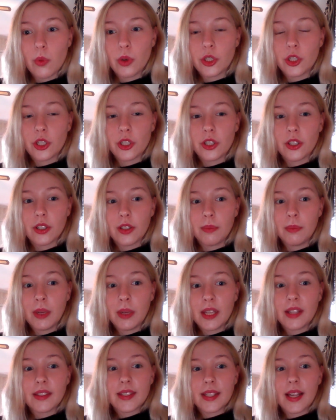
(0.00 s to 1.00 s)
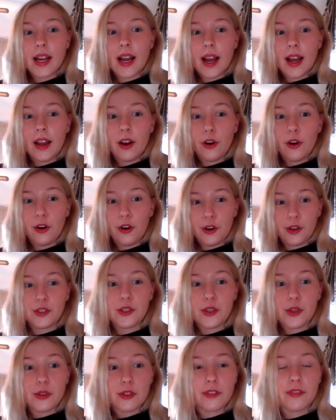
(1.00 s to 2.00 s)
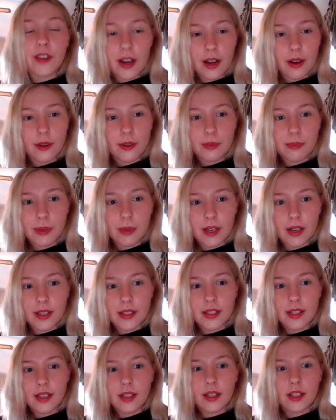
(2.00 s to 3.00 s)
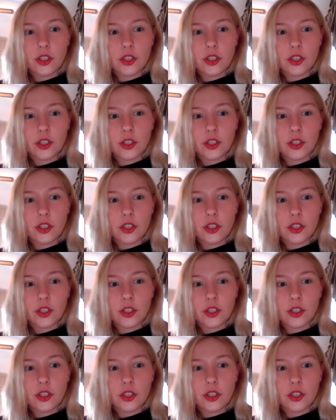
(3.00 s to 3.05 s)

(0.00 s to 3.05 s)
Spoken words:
which means that her excuse fails because